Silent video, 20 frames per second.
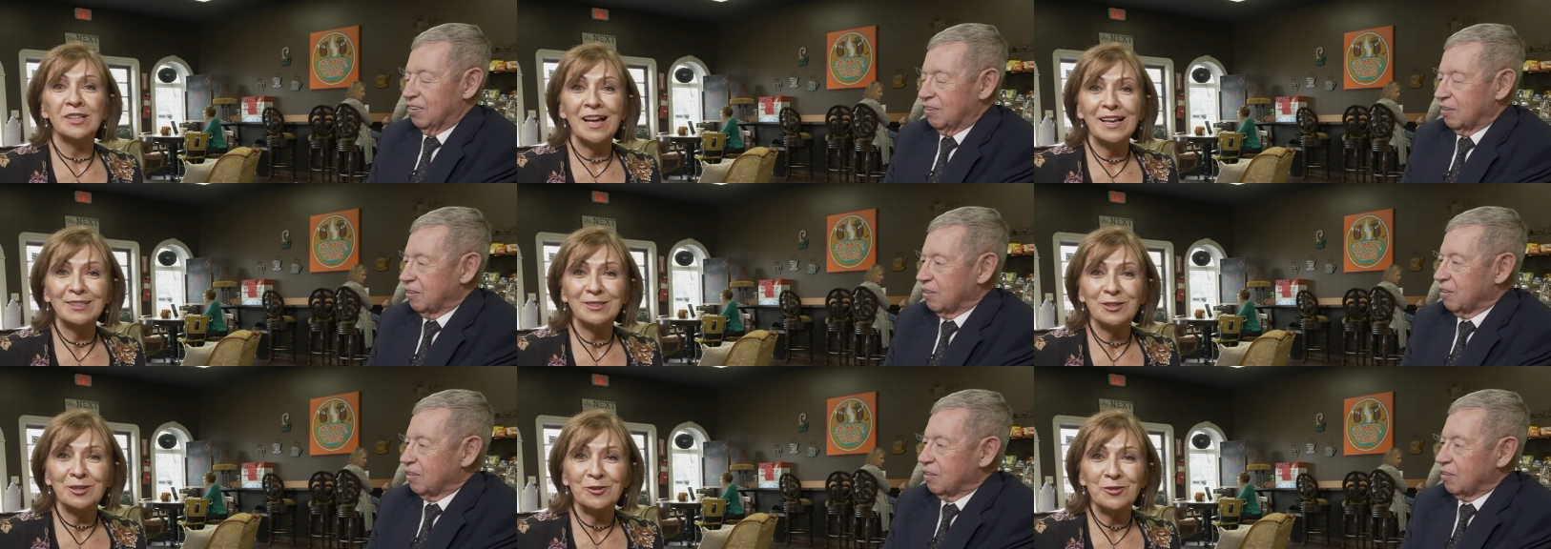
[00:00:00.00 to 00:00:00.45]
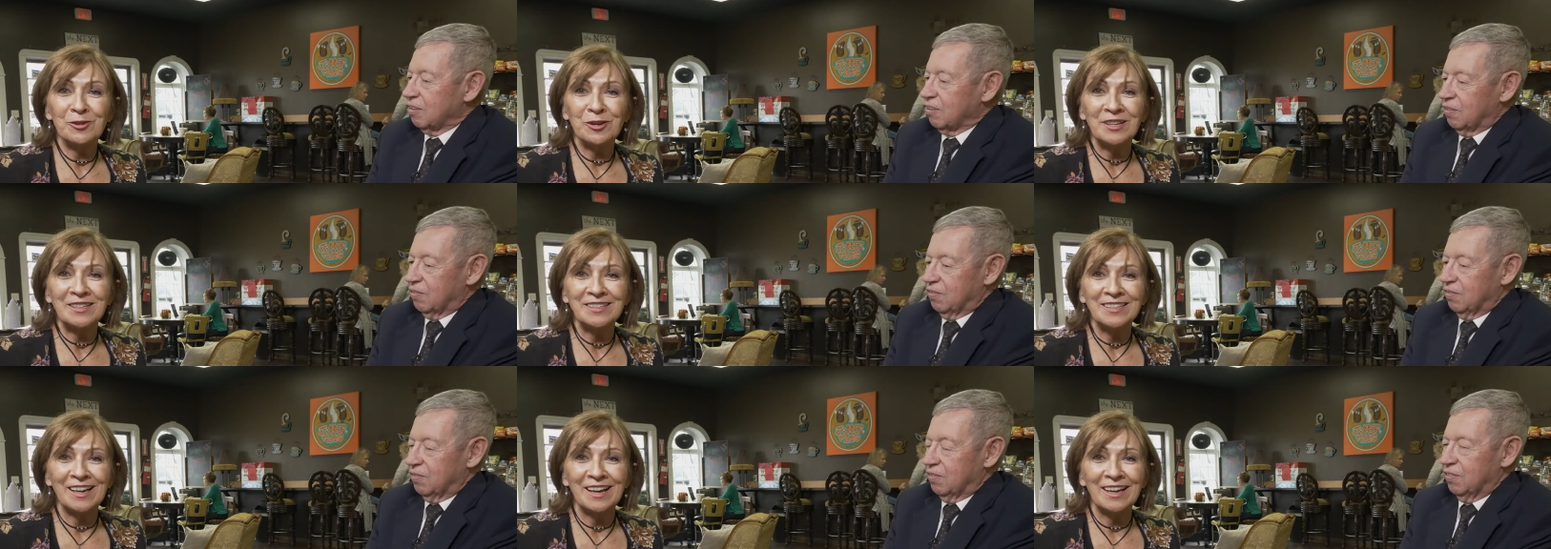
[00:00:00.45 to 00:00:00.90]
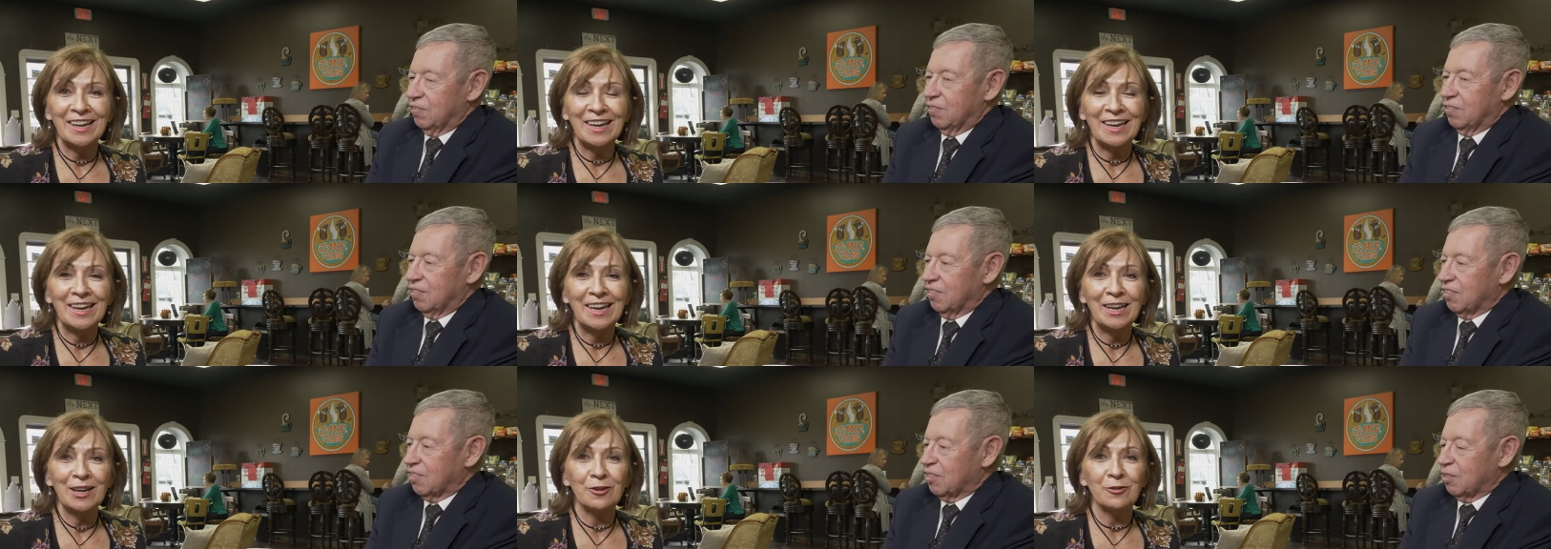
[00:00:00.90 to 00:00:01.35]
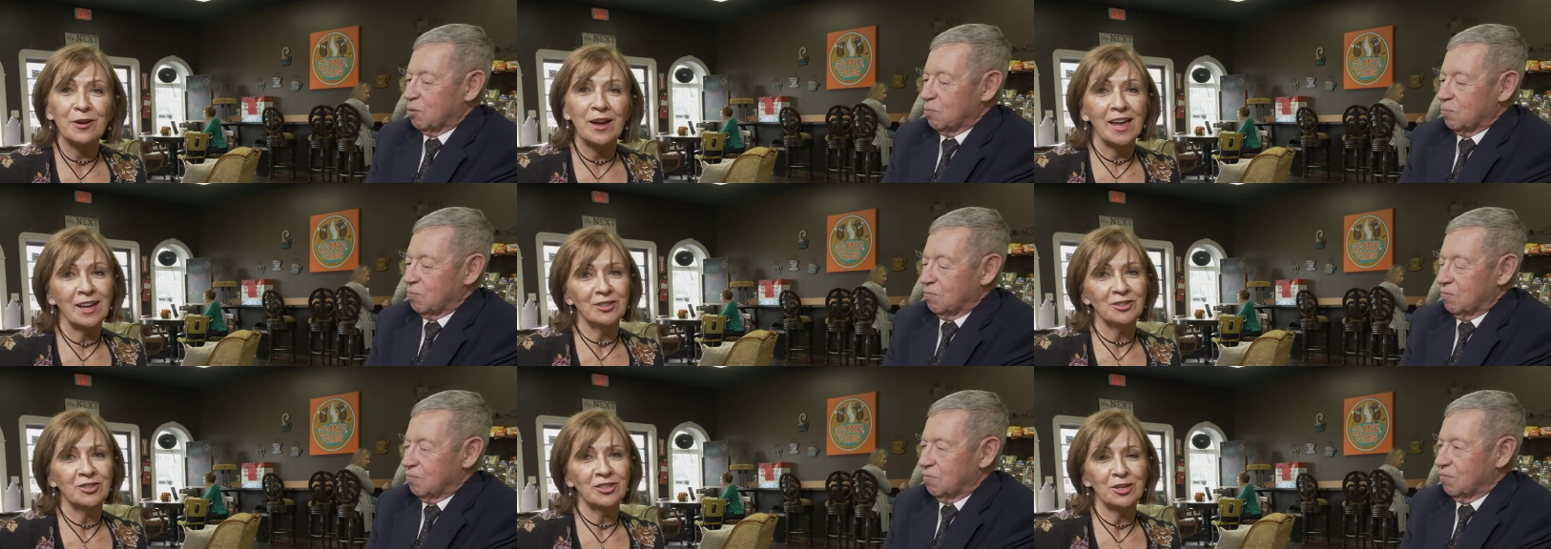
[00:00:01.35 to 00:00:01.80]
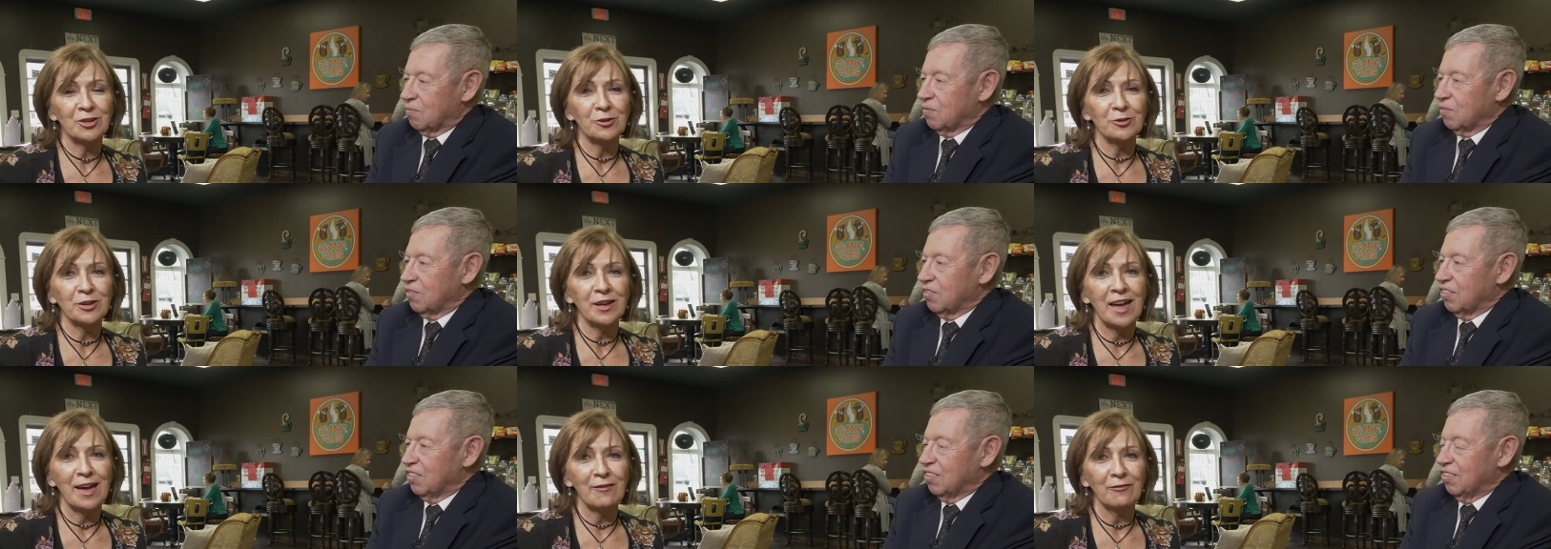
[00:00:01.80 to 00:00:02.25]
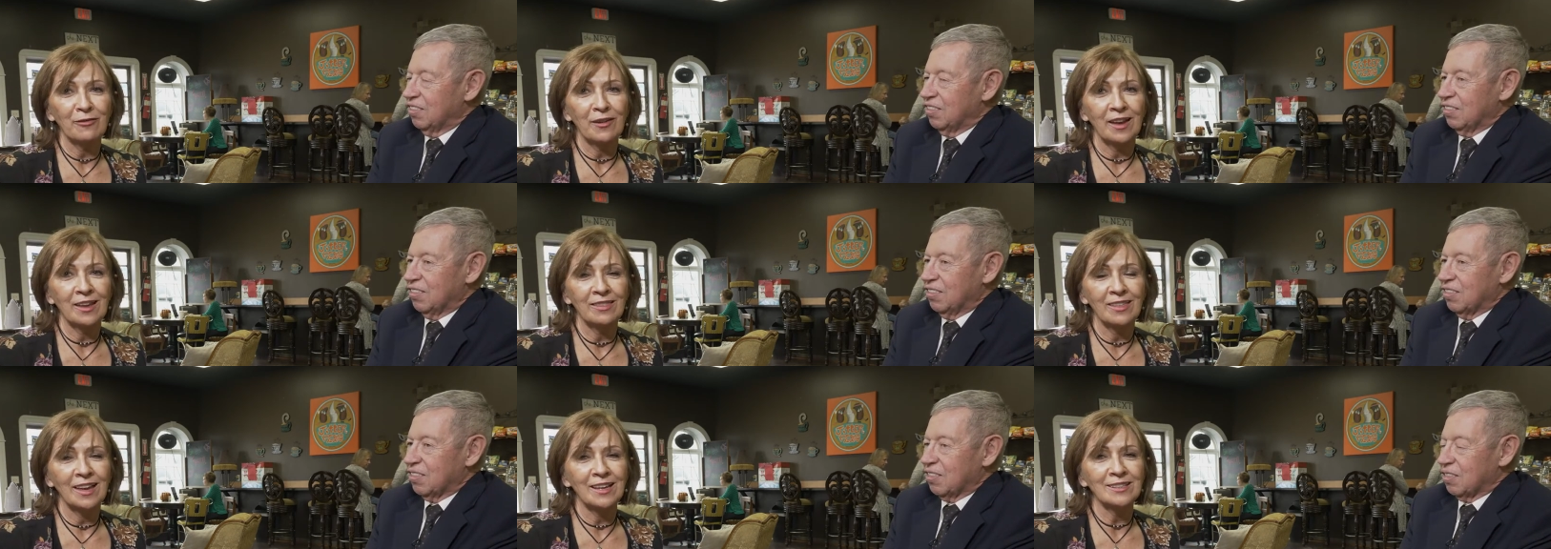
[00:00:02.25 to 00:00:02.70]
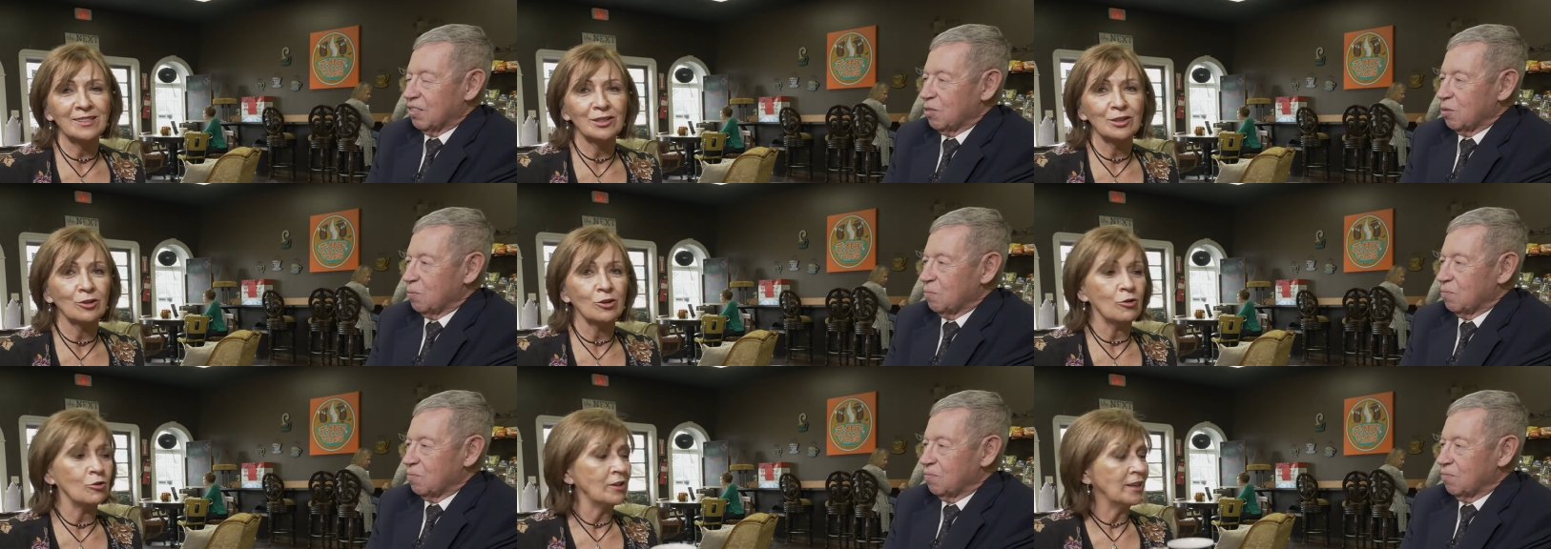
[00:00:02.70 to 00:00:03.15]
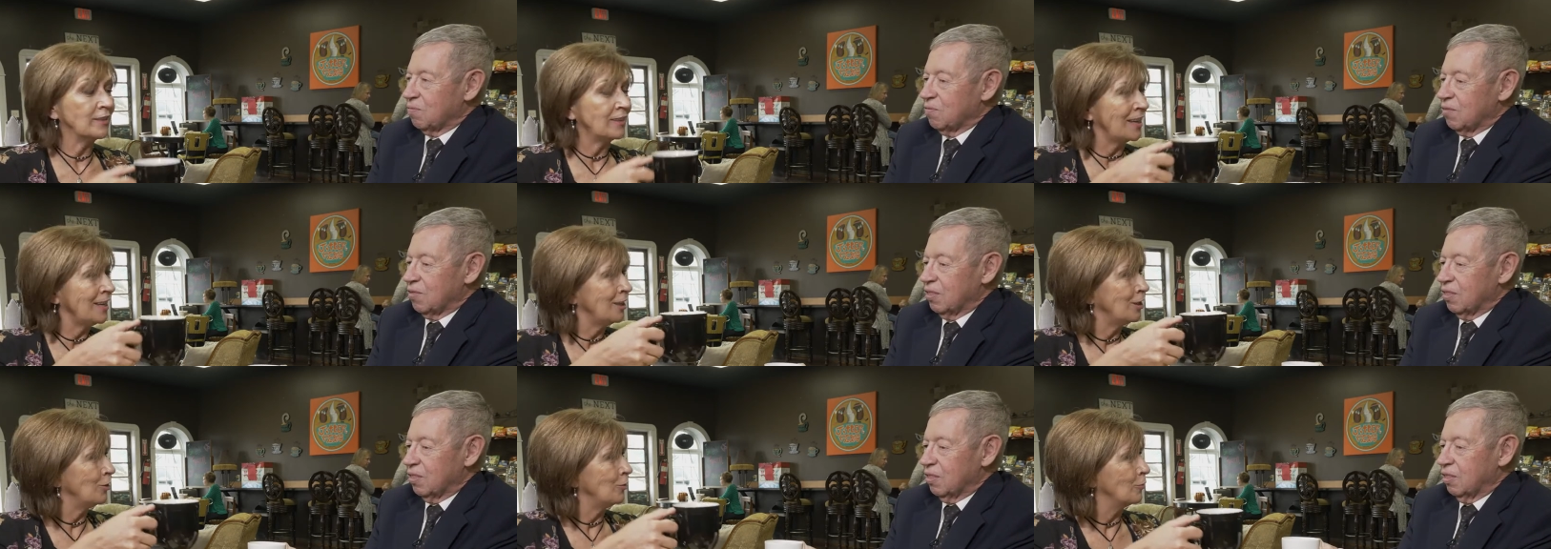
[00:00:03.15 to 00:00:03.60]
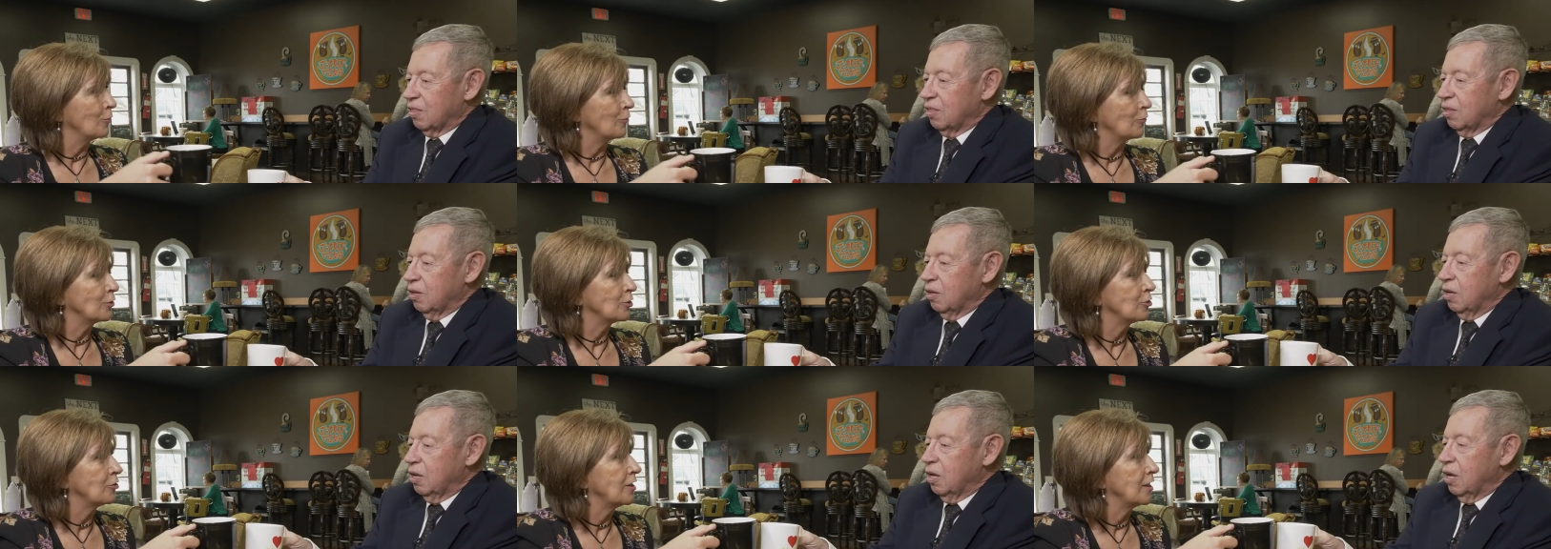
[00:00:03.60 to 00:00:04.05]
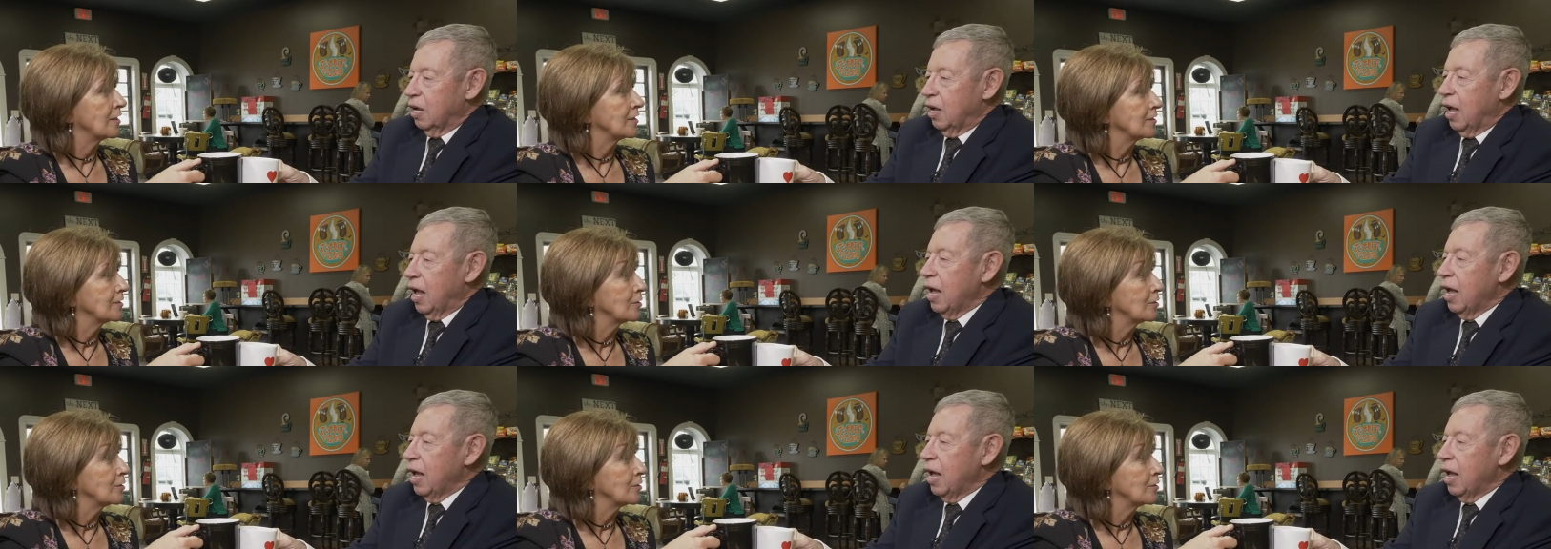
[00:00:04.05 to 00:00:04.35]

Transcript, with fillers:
Speaker 1: Glasgow, Kentucky, here at Jitter Cafe. Thanks to Cole, and thank you for joining us.